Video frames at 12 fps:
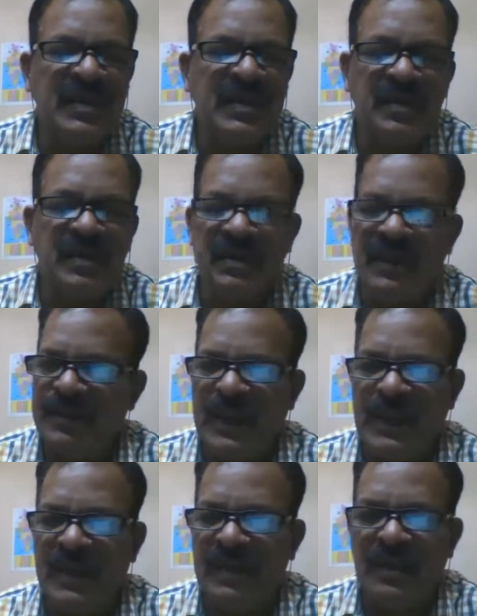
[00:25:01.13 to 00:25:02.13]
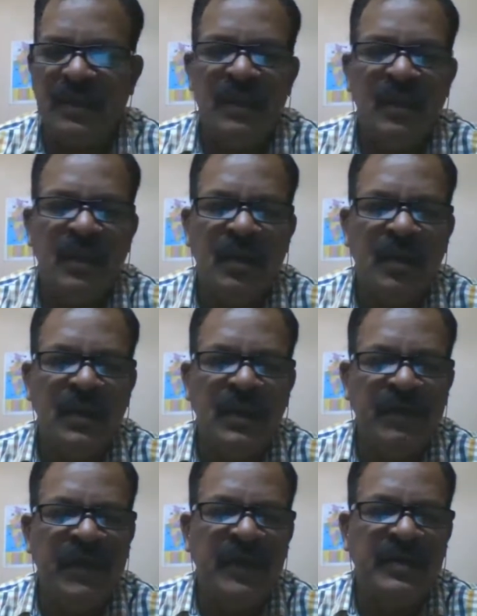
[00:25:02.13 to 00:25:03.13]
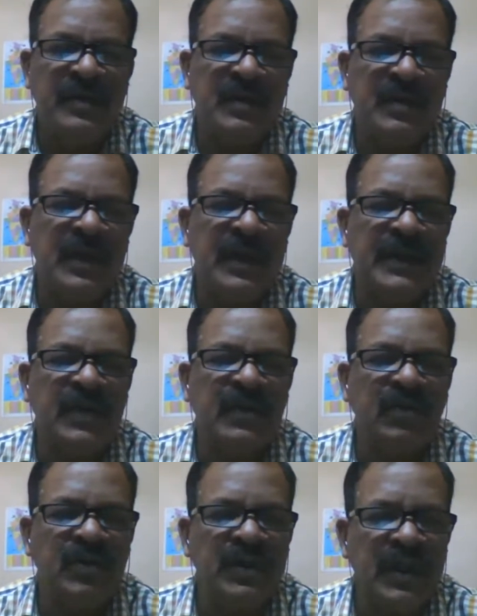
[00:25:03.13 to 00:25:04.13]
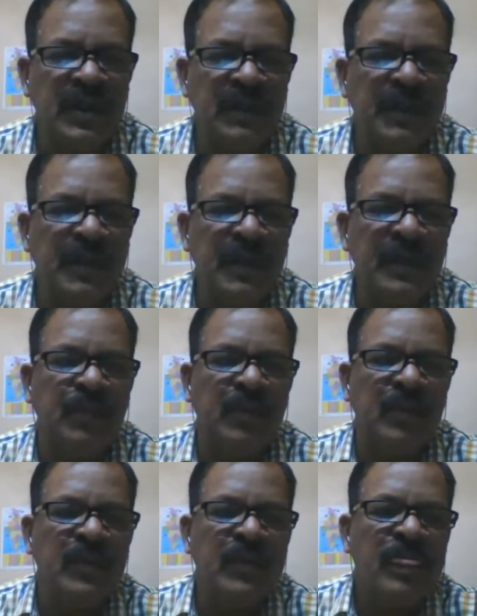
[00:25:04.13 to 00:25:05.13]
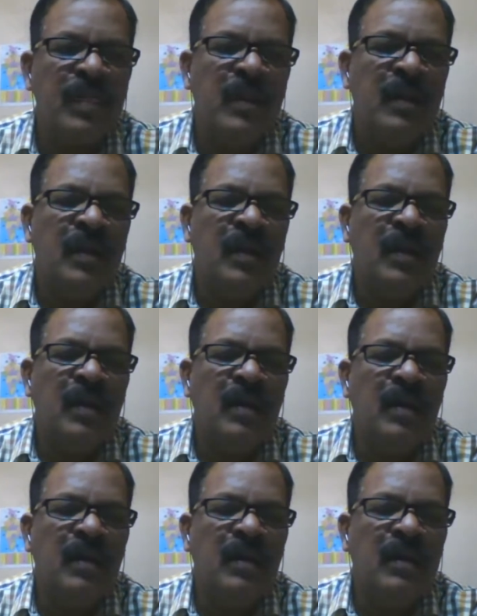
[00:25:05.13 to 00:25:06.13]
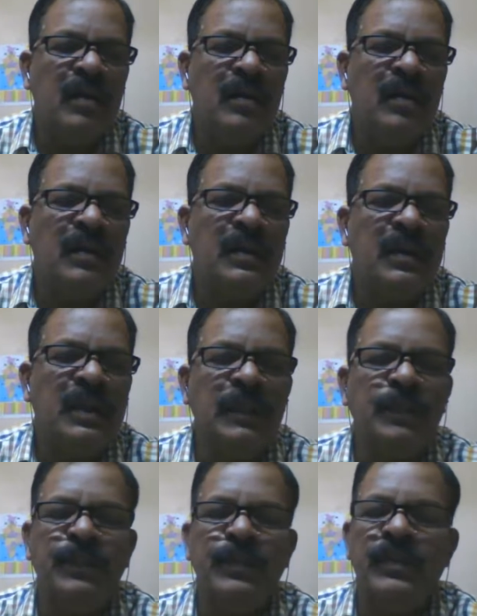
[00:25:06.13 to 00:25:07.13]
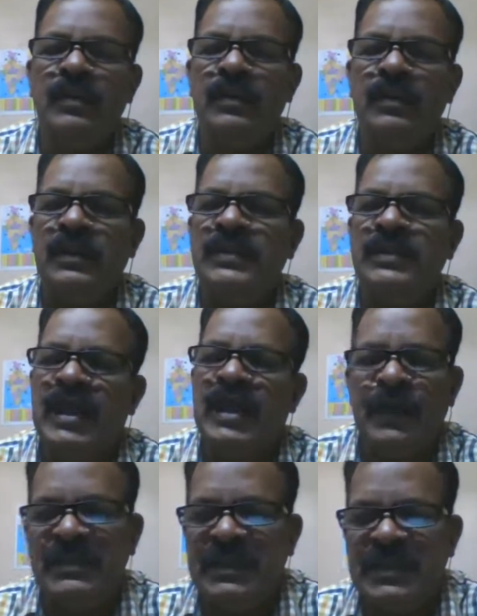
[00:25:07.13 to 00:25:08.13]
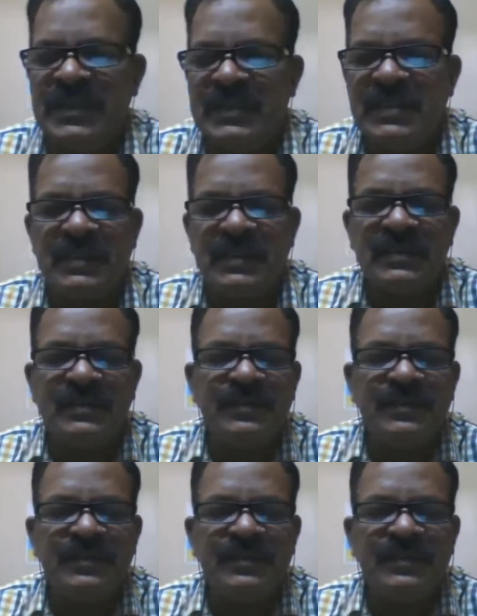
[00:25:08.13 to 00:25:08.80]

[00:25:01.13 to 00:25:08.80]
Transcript: uh, many uh, debate related to the GNP. For example, uh, if uh, the GNP is increasing,